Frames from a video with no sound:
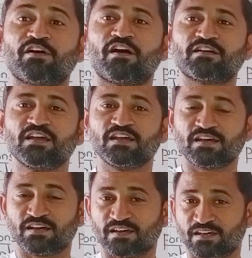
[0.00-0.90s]

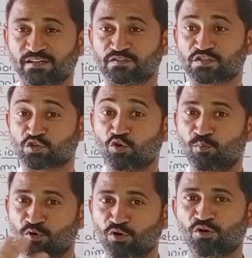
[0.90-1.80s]
not so
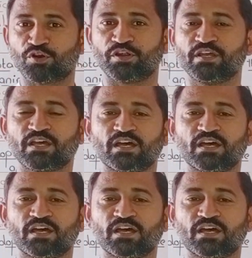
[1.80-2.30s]
more